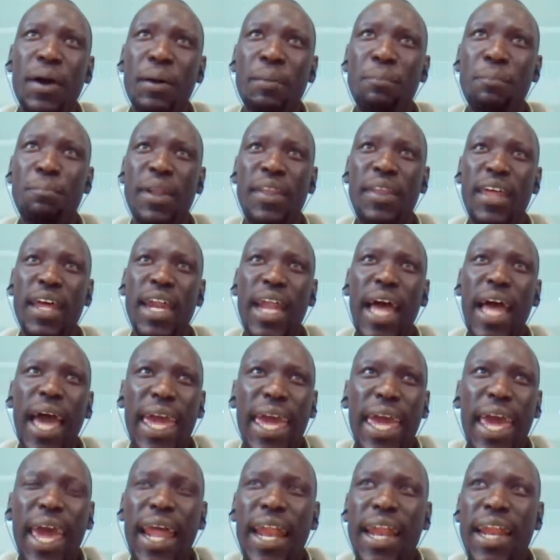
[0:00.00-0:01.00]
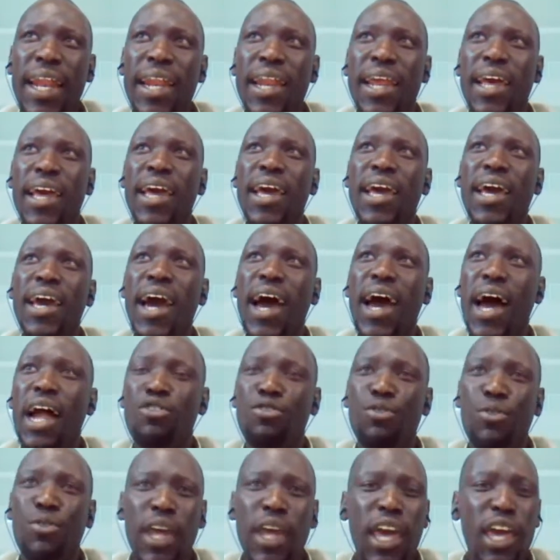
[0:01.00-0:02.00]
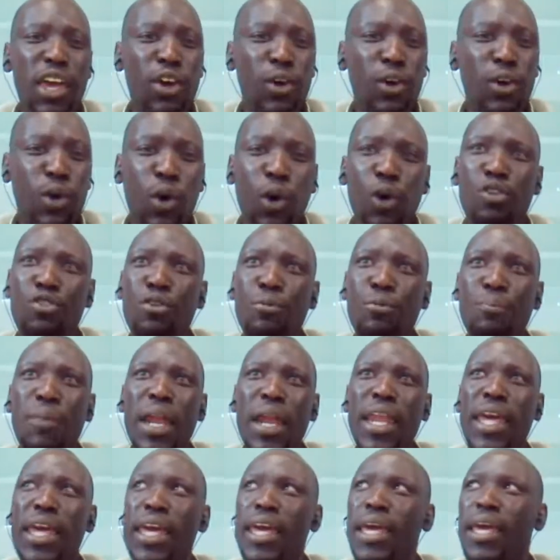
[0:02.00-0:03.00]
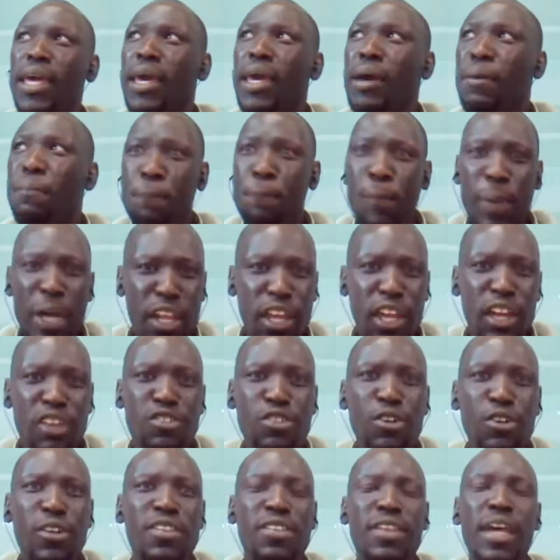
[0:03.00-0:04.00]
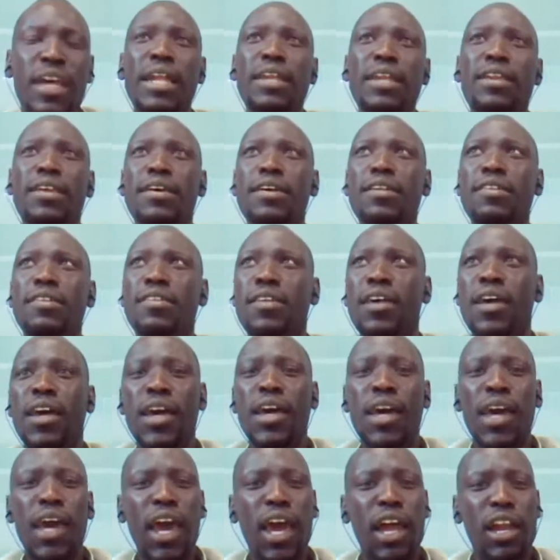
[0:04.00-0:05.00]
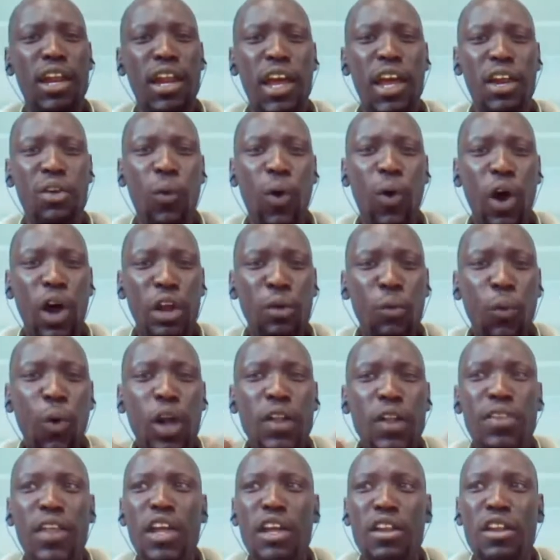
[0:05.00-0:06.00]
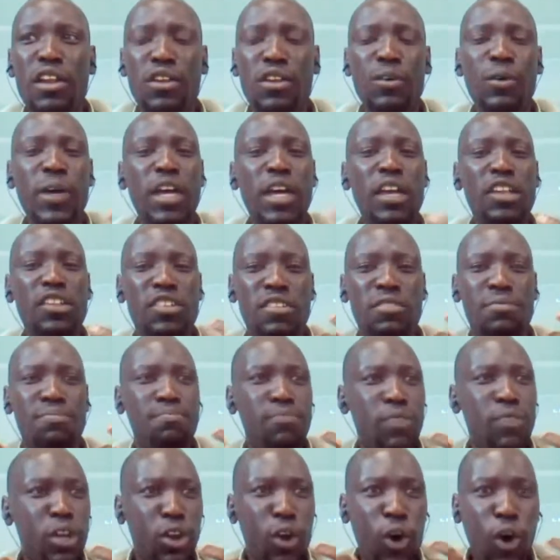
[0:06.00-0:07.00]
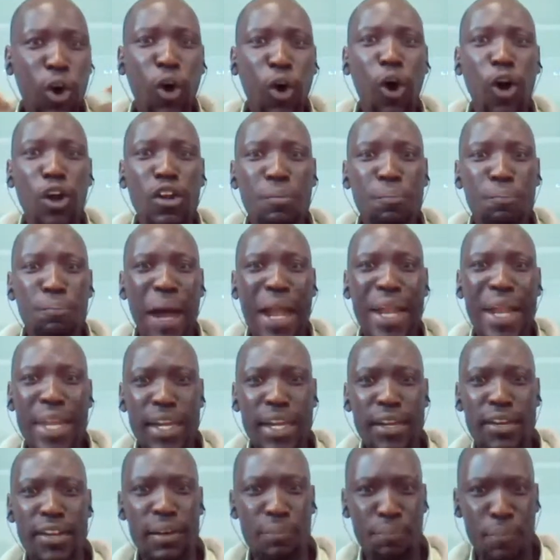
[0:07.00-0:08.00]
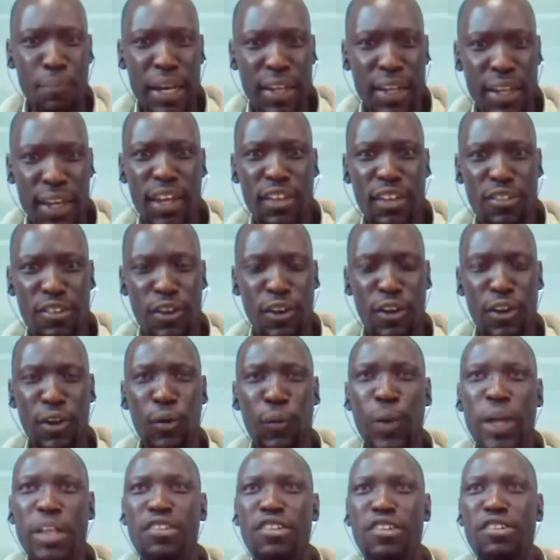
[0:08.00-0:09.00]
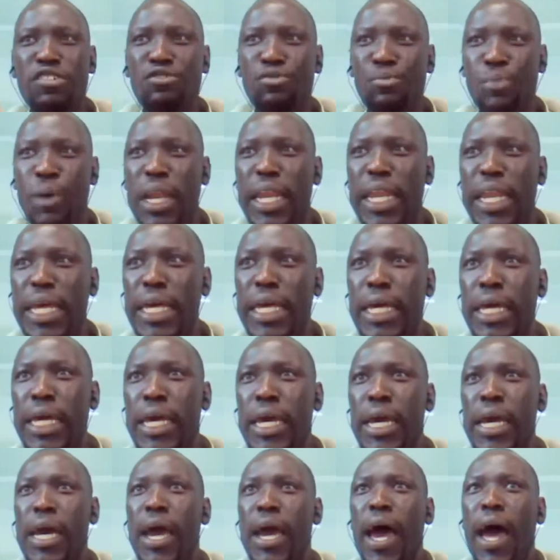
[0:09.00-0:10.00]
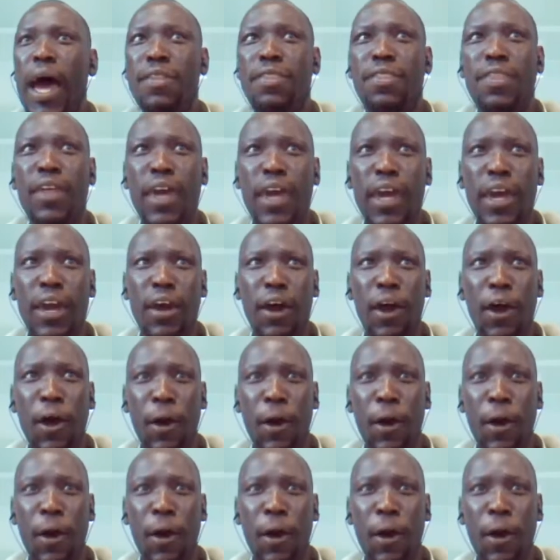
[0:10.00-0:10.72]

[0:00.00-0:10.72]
But then again, today you go to many mediation centers, and what they do is, court-mandated mediation, which is really, I think,